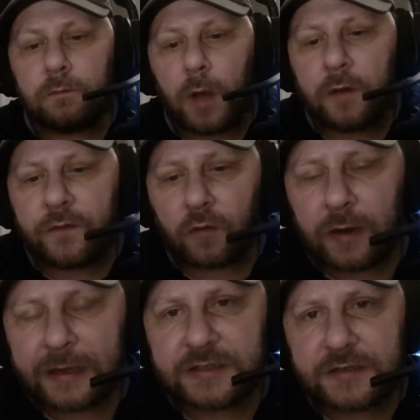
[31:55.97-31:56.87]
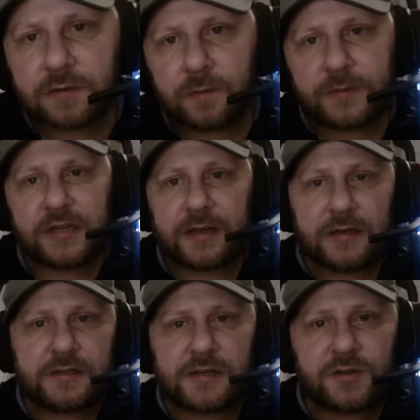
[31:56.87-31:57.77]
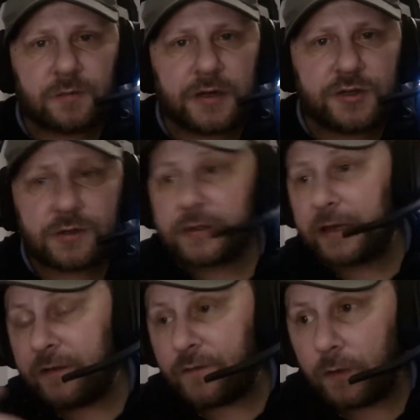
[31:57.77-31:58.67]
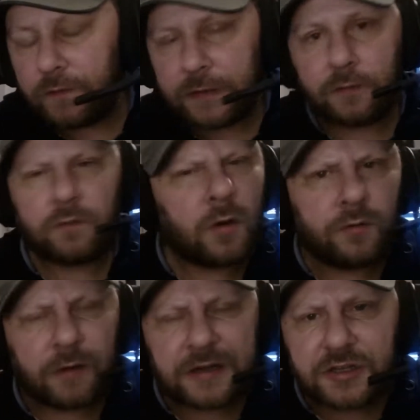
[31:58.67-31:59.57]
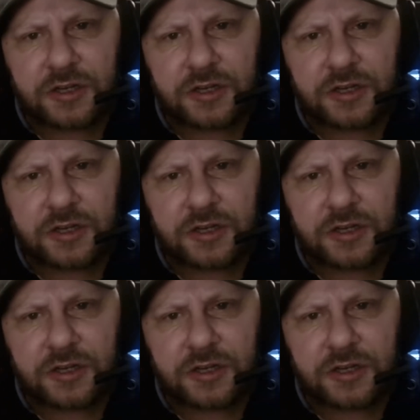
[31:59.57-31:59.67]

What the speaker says: overreacting to a particular situation, getting involved in a road rage